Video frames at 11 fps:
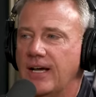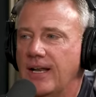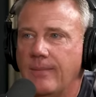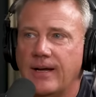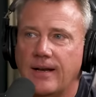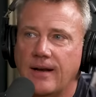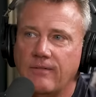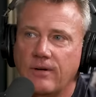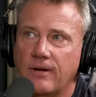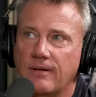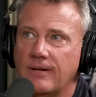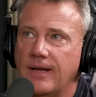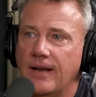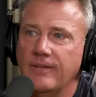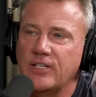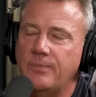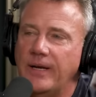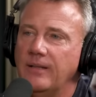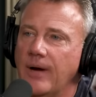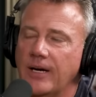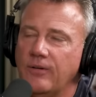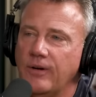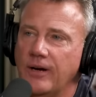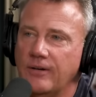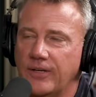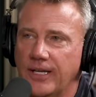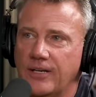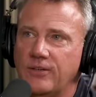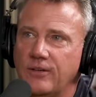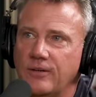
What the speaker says: a dynamic I never kind of expected my career to get